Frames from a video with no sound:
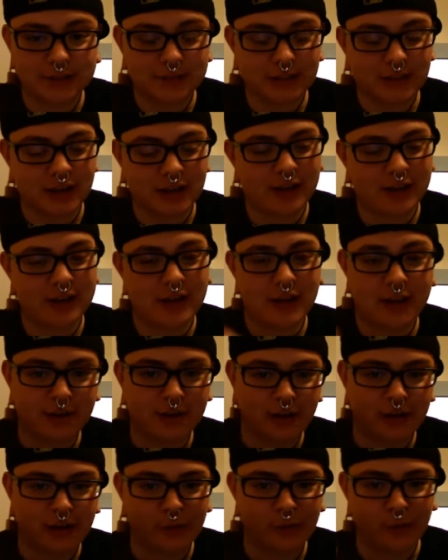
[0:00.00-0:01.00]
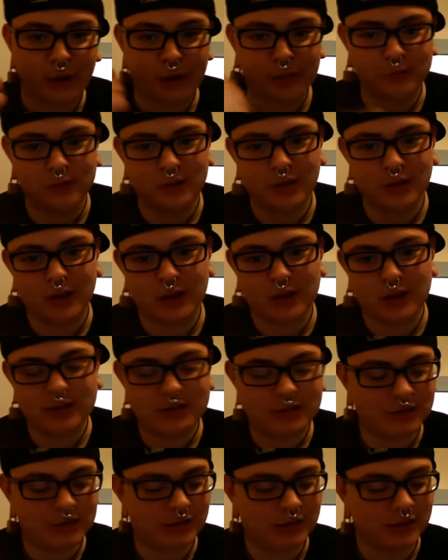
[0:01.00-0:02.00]
And I, and I kind of ramble a lot
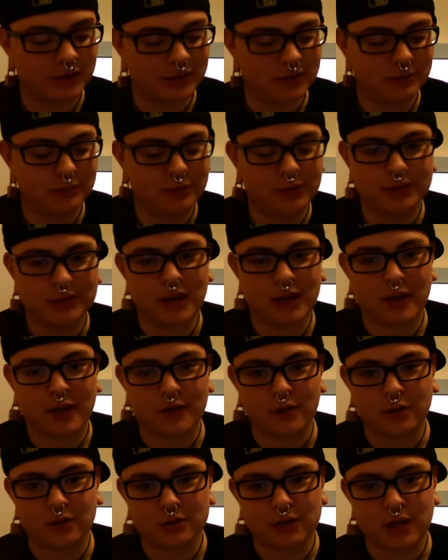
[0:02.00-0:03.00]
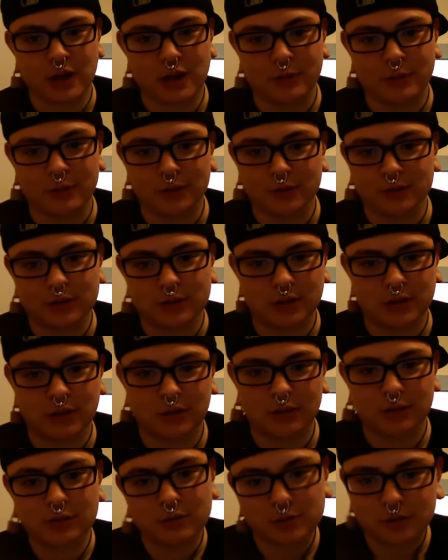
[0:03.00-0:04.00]
because um, I have Alzheimer's, so
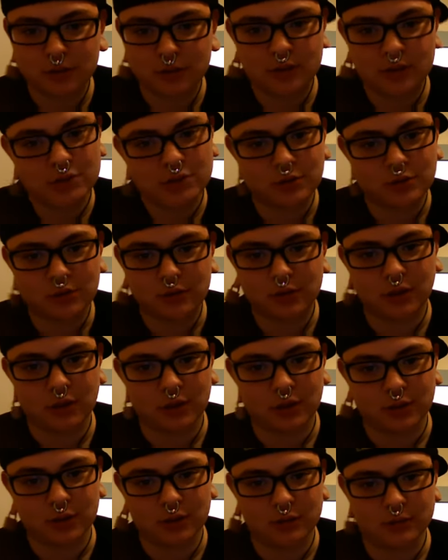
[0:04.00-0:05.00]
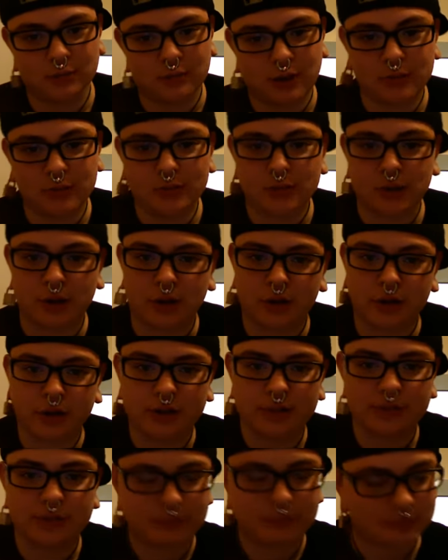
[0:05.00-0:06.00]
um, I'm sorry.
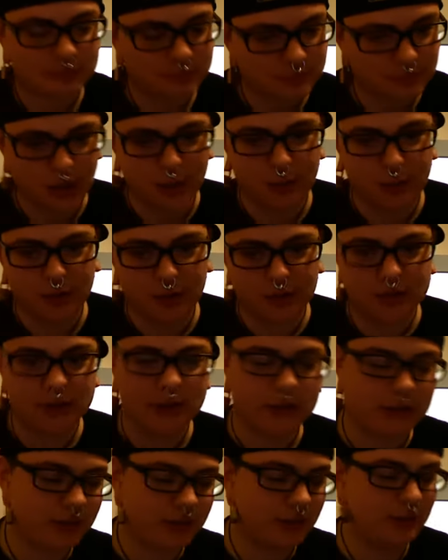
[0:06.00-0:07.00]
I apologize.